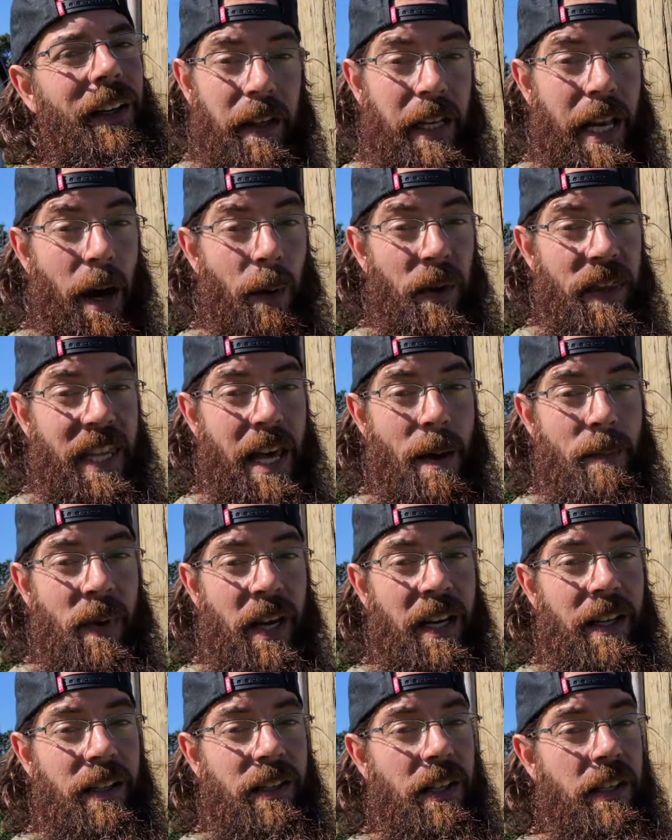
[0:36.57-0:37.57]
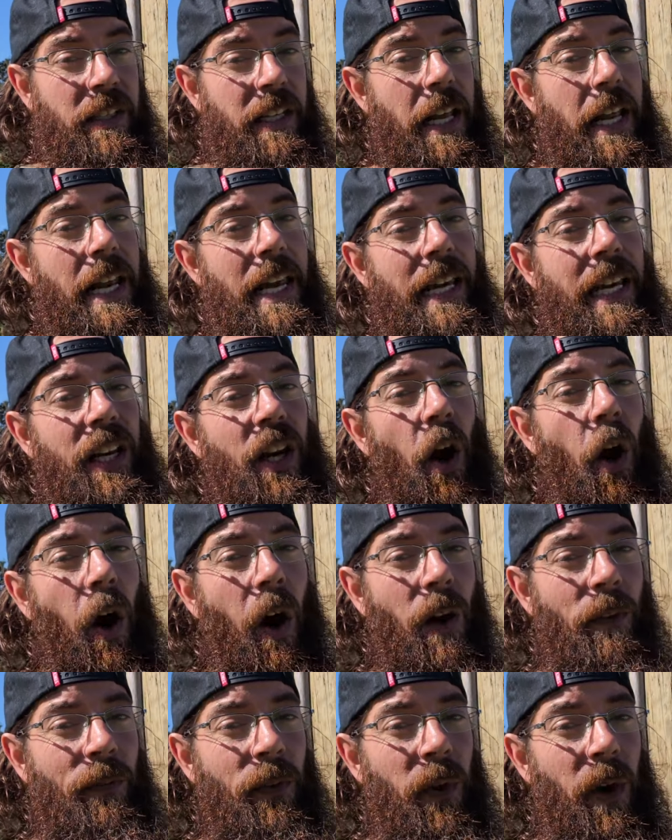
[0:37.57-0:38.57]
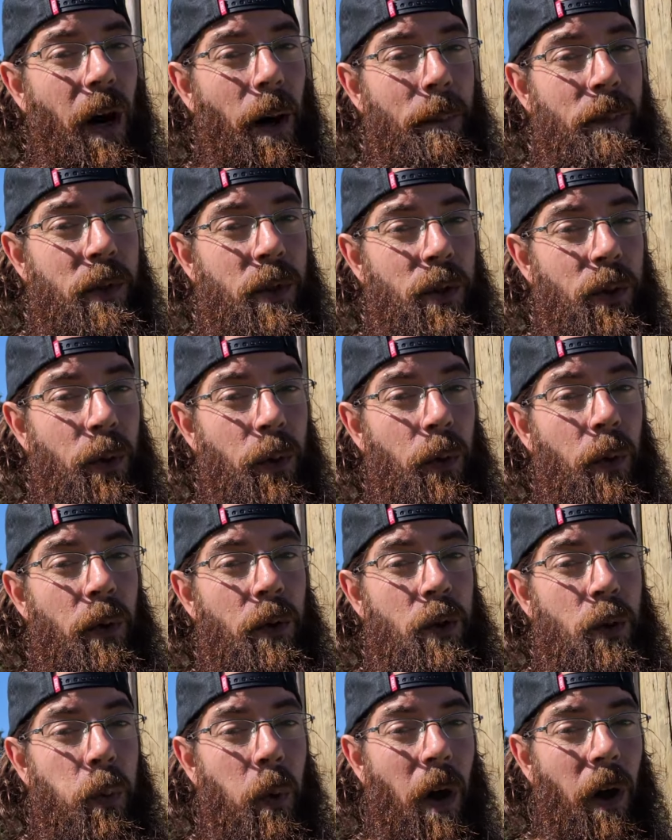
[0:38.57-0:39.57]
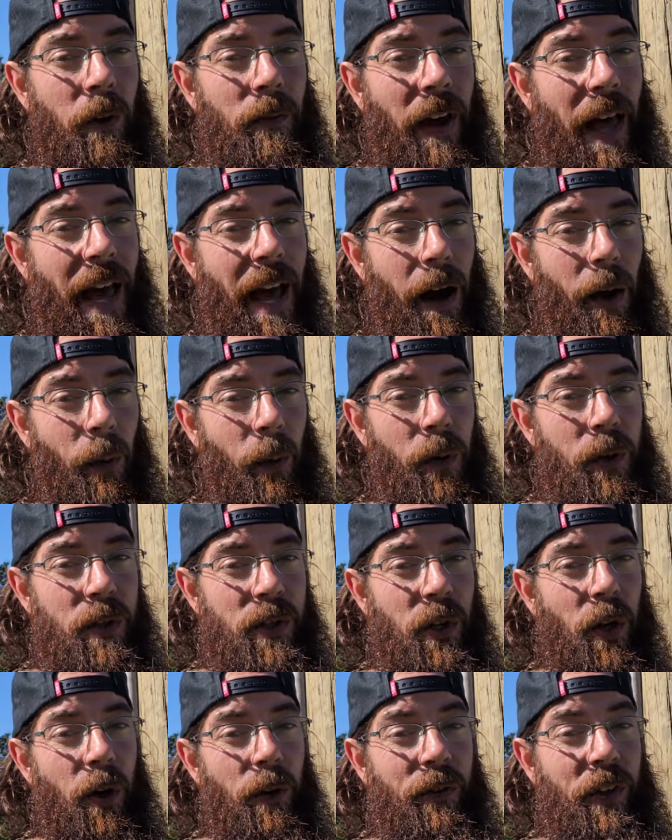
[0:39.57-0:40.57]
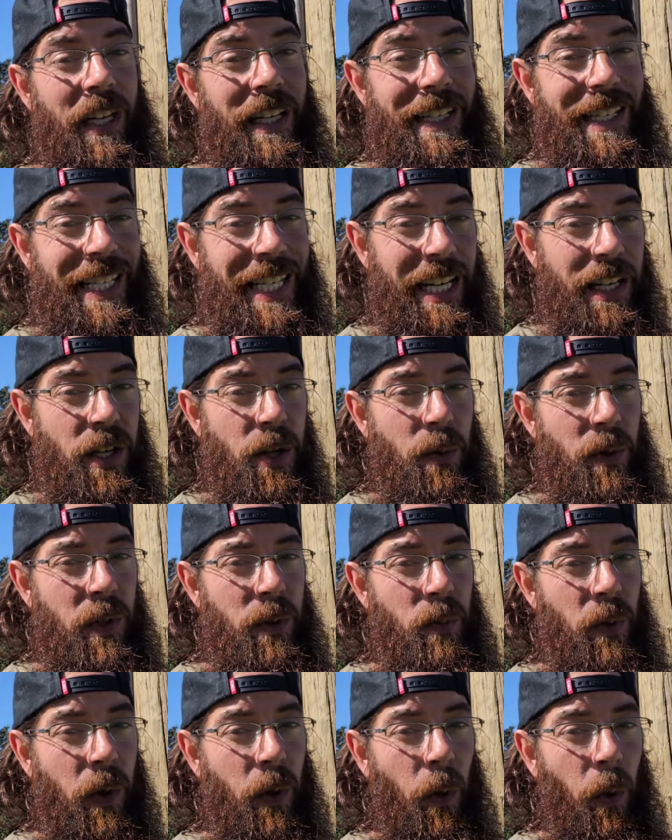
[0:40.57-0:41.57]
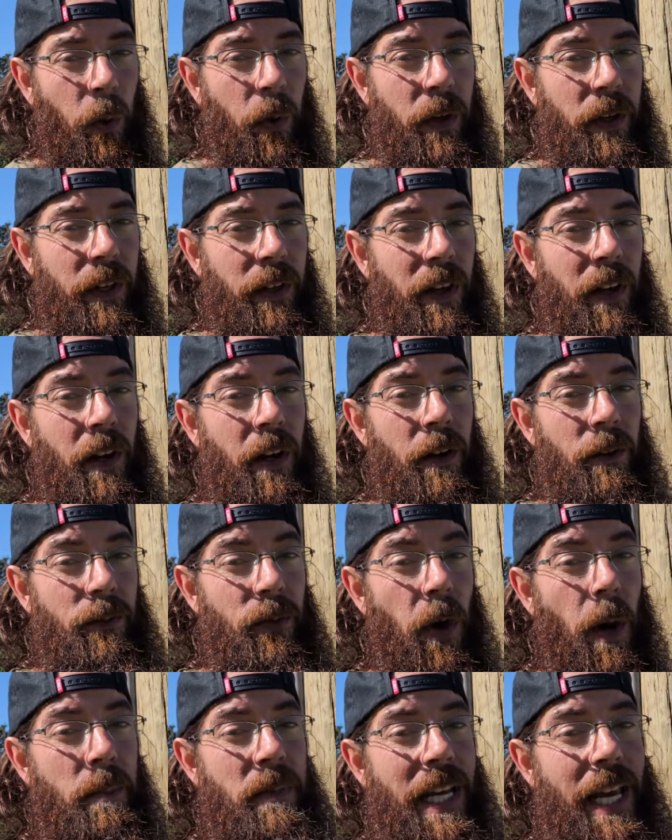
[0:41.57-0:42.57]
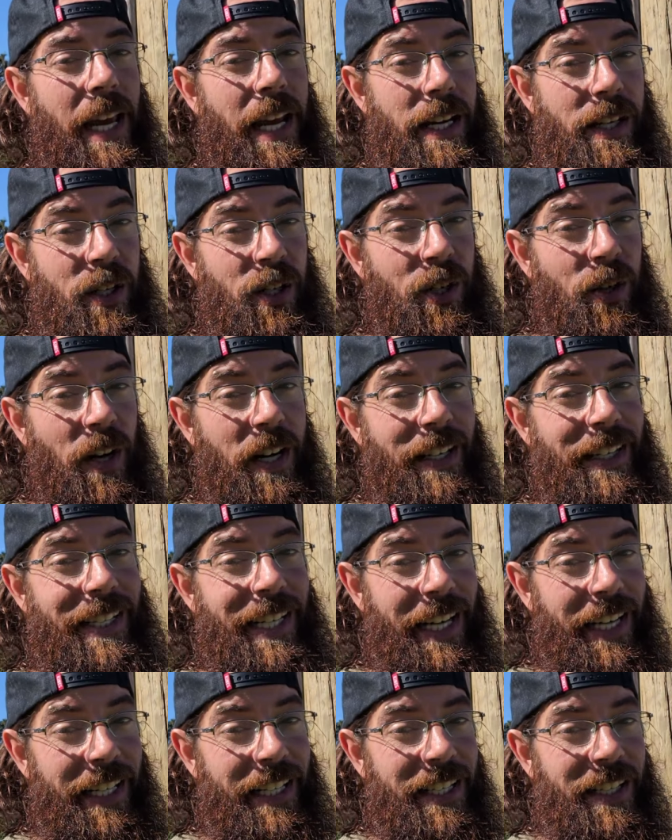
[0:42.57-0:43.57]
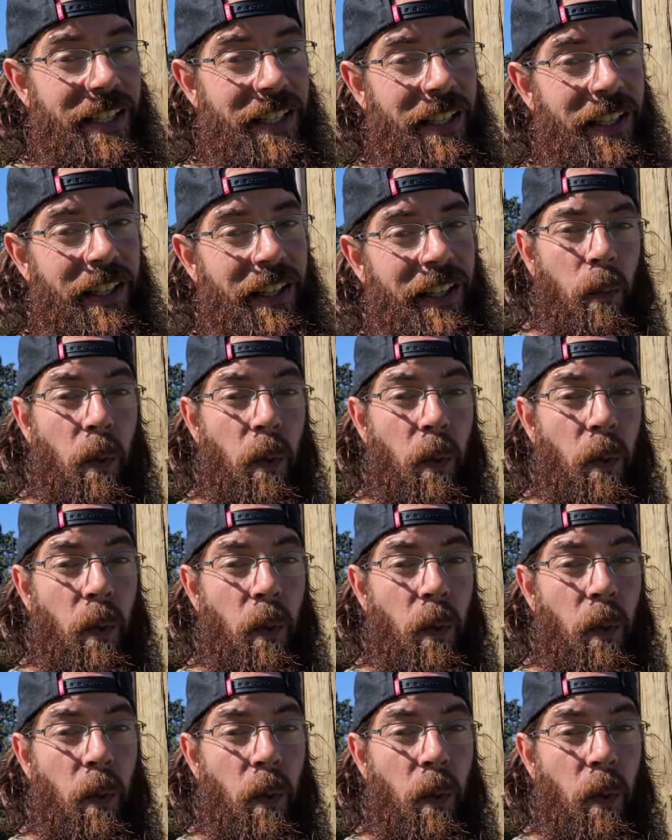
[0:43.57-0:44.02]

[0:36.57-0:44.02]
Now what that means is that it can offer up to 12 hours of continuous recording for up to eight straight days.